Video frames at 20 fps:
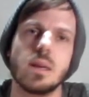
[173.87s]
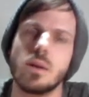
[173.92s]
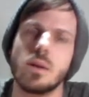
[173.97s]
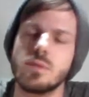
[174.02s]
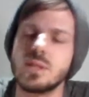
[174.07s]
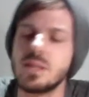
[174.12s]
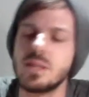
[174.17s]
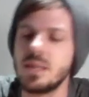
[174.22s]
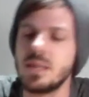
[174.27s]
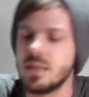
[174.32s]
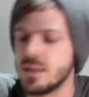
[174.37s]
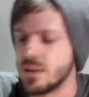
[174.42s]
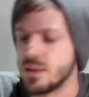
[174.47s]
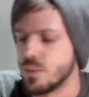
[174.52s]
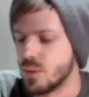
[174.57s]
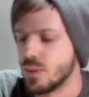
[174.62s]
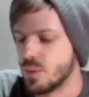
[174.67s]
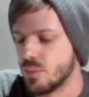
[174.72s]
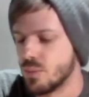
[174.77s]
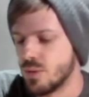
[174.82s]
Obviously, you know,
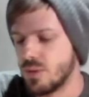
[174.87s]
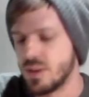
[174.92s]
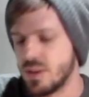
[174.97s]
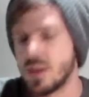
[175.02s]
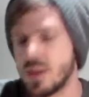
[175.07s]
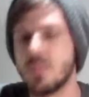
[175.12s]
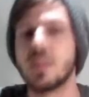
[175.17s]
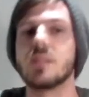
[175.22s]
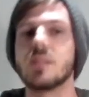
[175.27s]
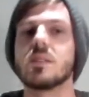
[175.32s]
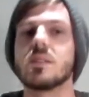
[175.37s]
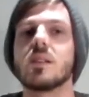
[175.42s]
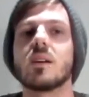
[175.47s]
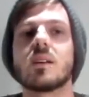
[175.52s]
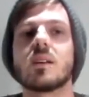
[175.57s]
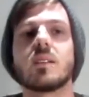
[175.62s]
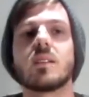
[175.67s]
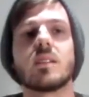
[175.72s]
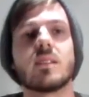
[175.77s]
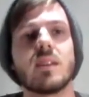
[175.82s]
we're only coming into
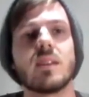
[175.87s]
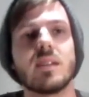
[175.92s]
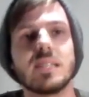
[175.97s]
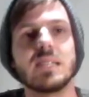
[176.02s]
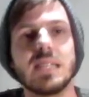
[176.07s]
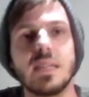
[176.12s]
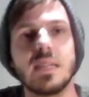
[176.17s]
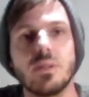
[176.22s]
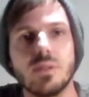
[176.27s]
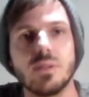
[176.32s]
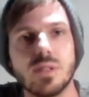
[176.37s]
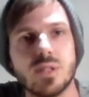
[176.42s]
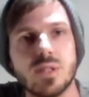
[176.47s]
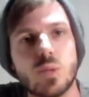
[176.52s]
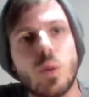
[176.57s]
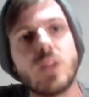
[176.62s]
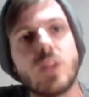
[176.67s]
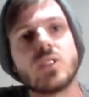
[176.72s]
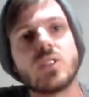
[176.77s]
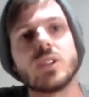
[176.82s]
like the 3rd year of the
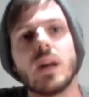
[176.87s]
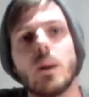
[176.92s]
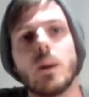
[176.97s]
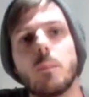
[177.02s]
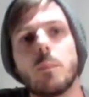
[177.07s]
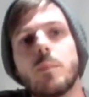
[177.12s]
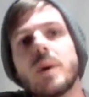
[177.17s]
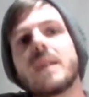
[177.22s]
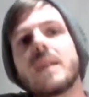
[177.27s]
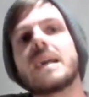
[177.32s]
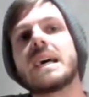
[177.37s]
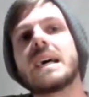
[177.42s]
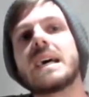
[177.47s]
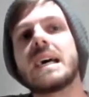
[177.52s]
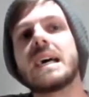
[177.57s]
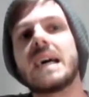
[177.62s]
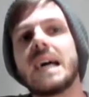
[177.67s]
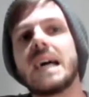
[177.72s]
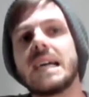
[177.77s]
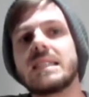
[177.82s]
Switch now, but
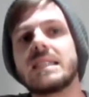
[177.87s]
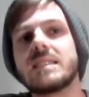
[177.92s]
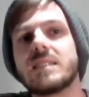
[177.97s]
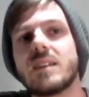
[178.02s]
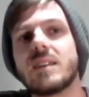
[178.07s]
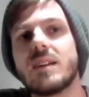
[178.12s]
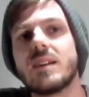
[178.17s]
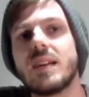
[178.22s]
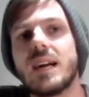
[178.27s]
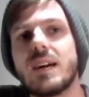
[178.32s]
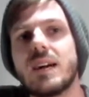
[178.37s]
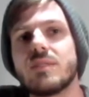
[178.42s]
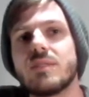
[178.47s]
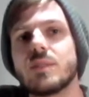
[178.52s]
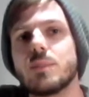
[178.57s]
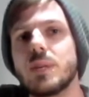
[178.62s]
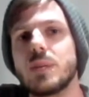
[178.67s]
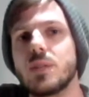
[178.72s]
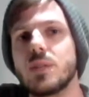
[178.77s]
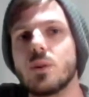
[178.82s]
it's going to have
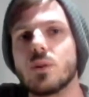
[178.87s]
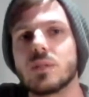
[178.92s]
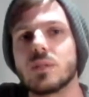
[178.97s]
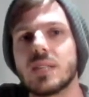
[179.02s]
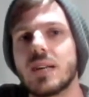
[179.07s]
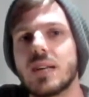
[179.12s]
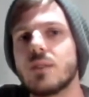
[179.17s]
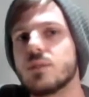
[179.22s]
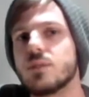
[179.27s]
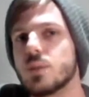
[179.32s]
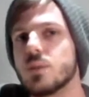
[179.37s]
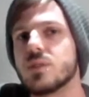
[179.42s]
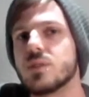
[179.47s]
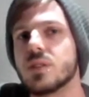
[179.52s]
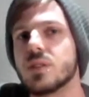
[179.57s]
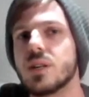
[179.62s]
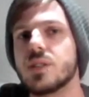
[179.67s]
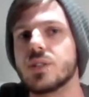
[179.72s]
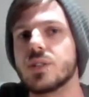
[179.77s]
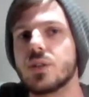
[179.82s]
to be knocked down to a
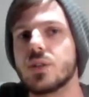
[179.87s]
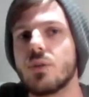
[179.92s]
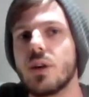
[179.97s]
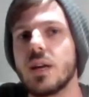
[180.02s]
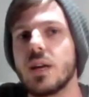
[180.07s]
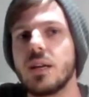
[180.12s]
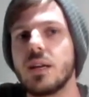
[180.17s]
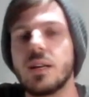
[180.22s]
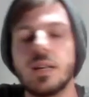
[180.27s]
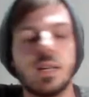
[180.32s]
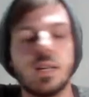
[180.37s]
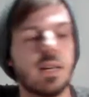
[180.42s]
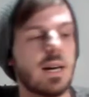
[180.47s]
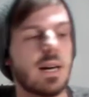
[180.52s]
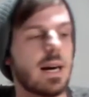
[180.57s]
certain degree.